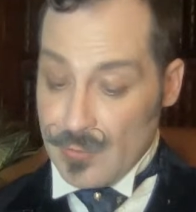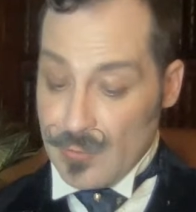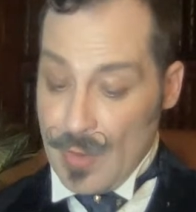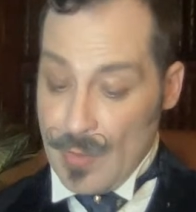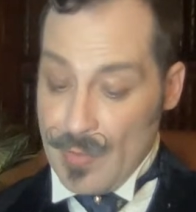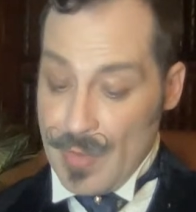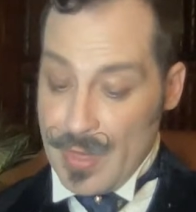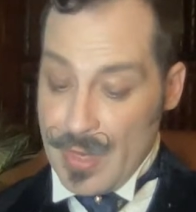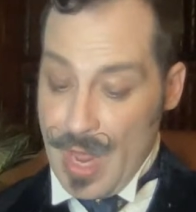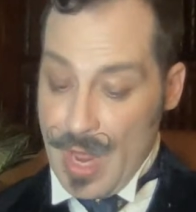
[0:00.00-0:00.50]

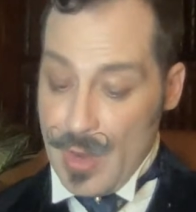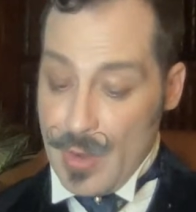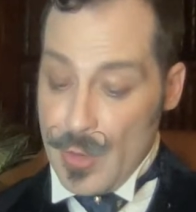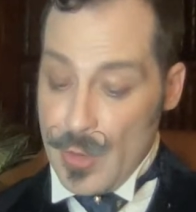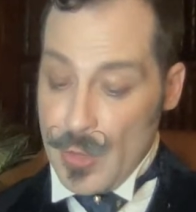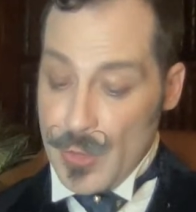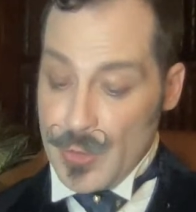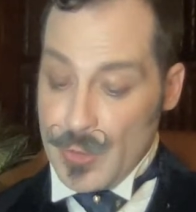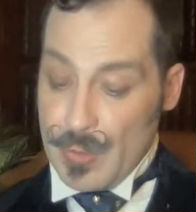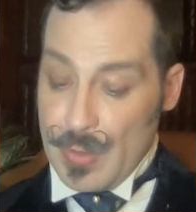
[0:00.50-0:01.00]
from the
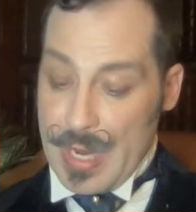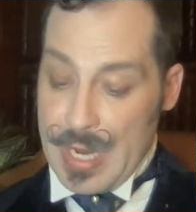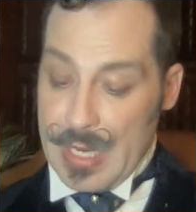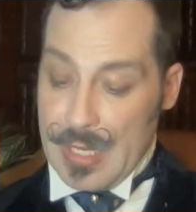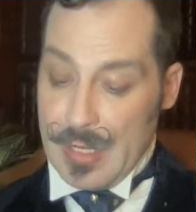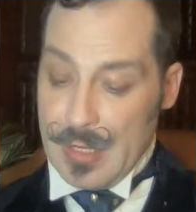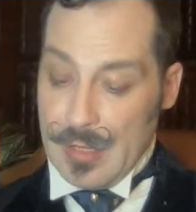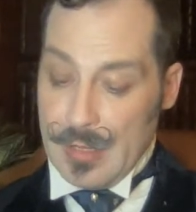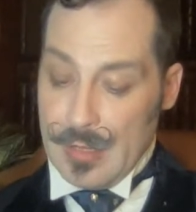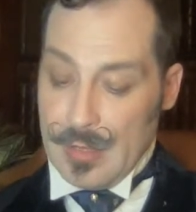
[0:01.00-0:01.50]

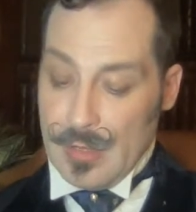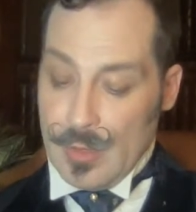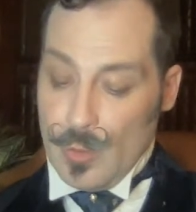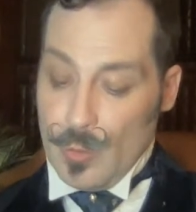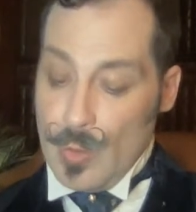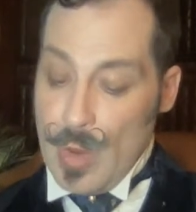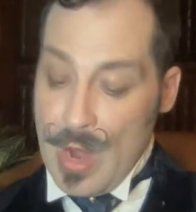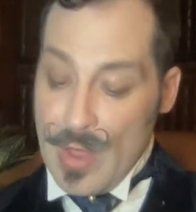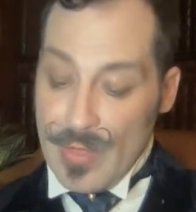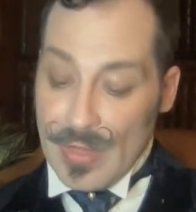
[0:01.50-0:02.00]
nursery,
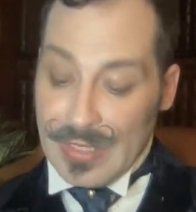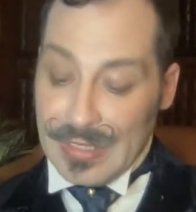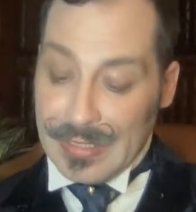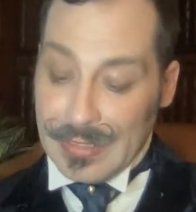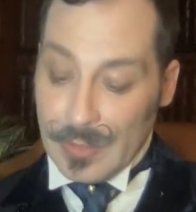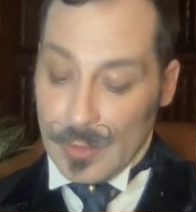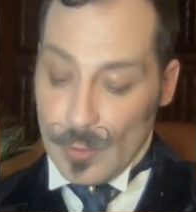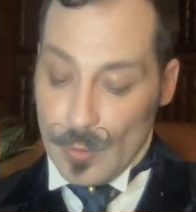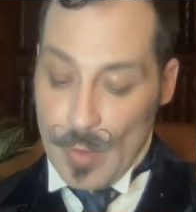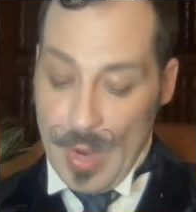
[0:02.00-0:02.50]
where the
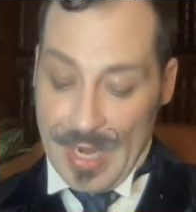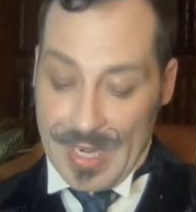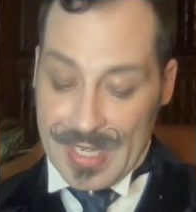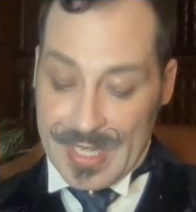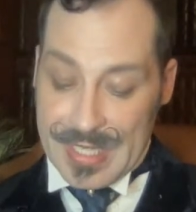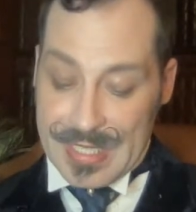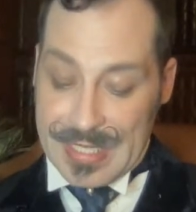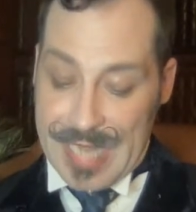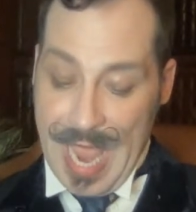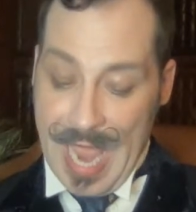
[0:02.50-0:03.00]
little
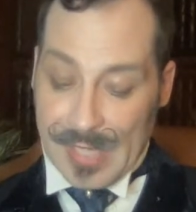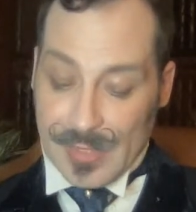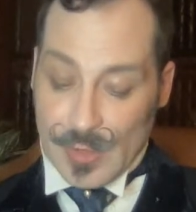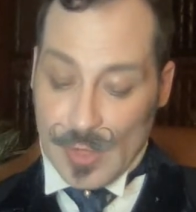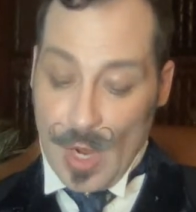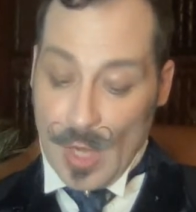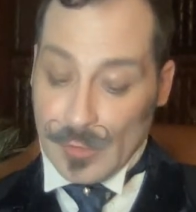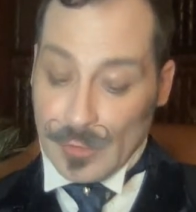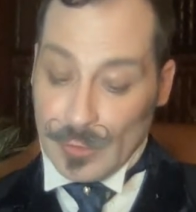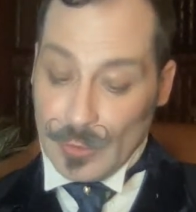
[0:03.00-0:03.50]
ones sat
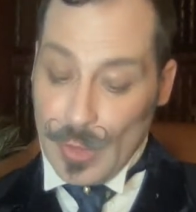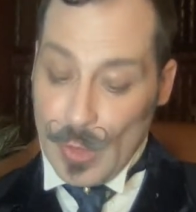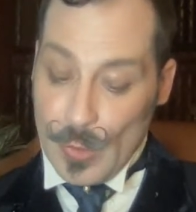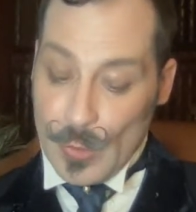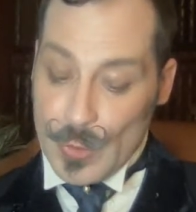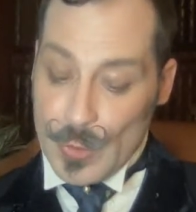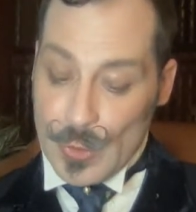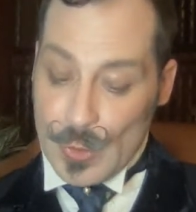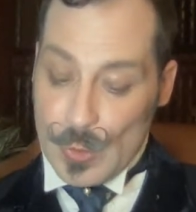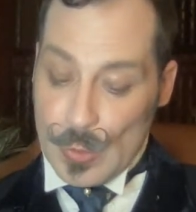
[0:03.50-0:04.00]
on low
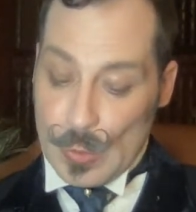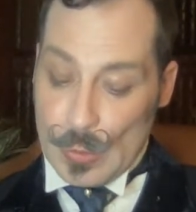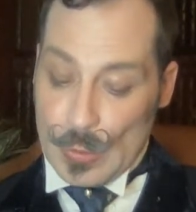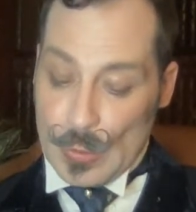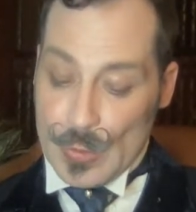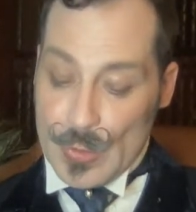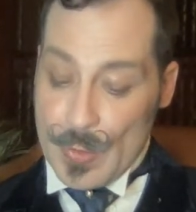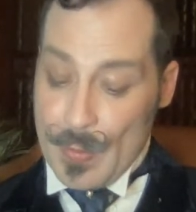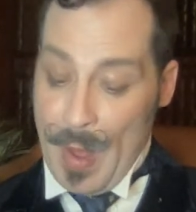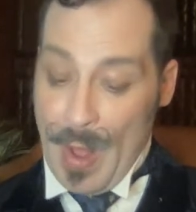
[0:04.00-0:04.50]

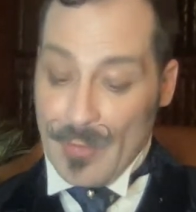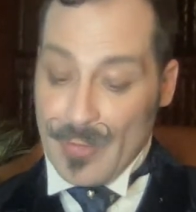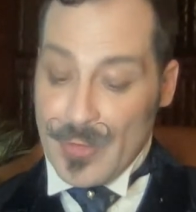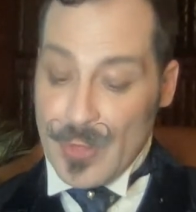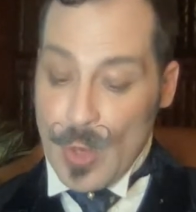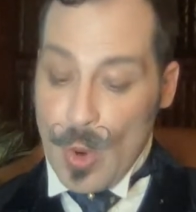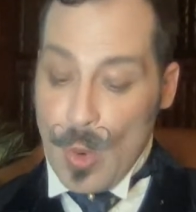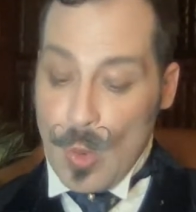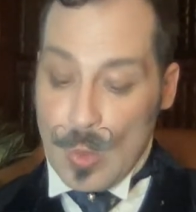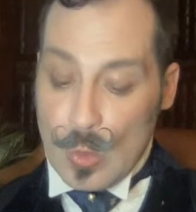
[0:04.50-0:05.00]
stools about
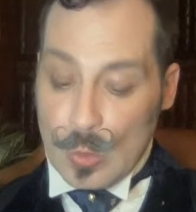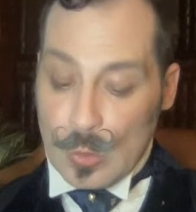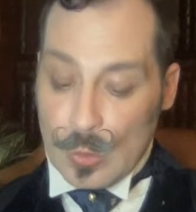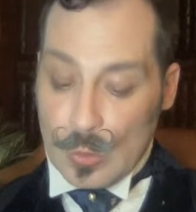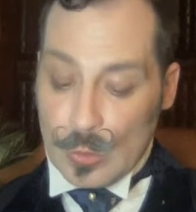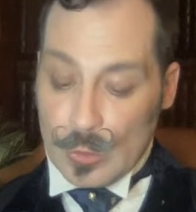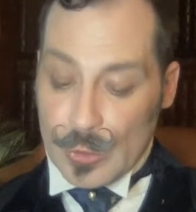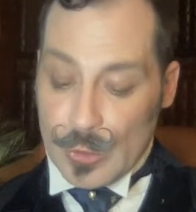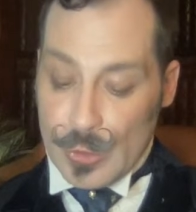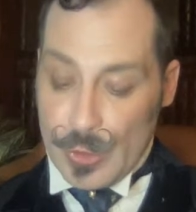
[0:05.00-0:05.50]
the
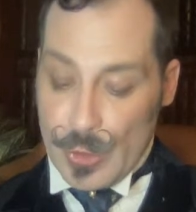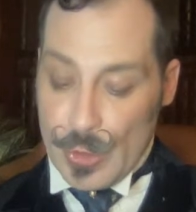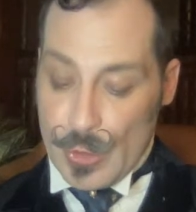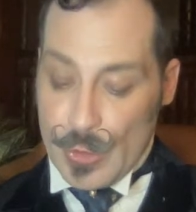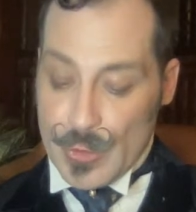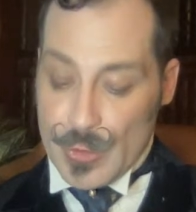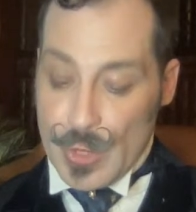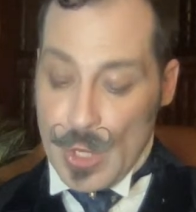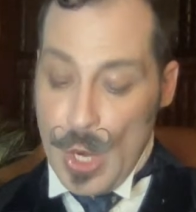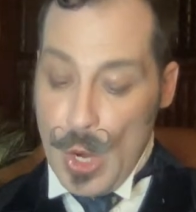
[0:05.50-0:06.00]
old
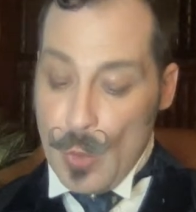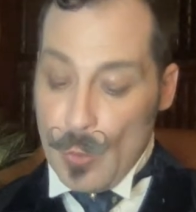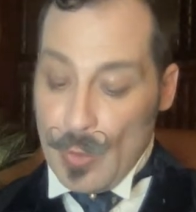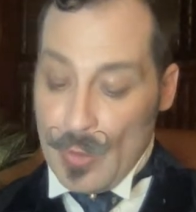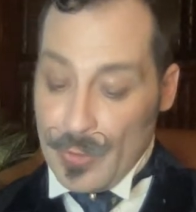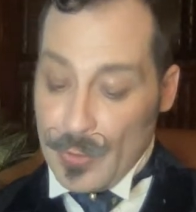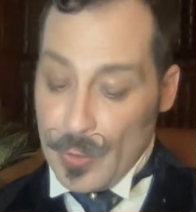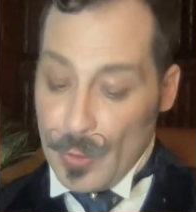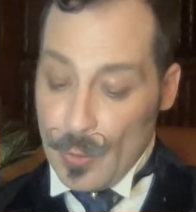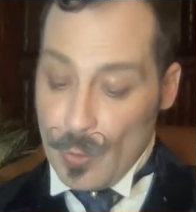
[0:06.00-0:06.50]
nurse
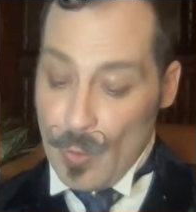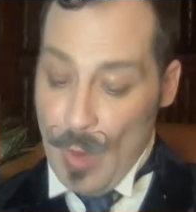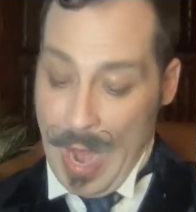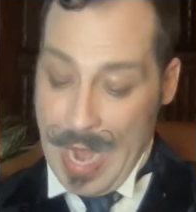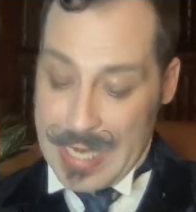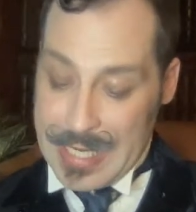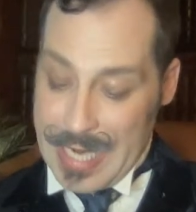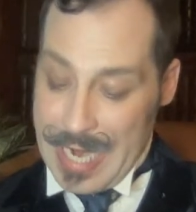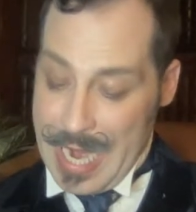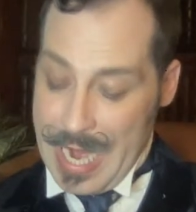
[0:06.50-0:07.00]
with her
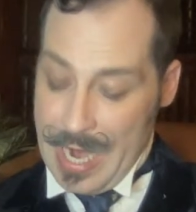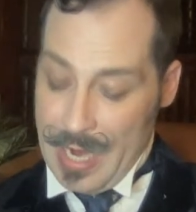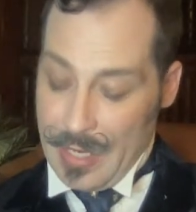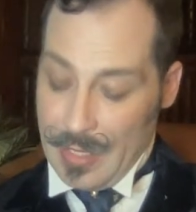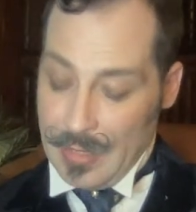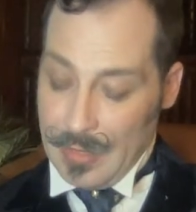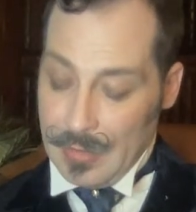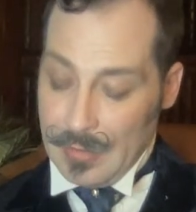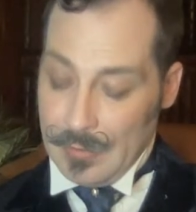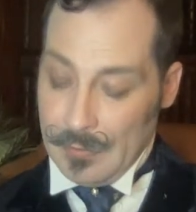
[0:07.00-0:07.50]
white hair,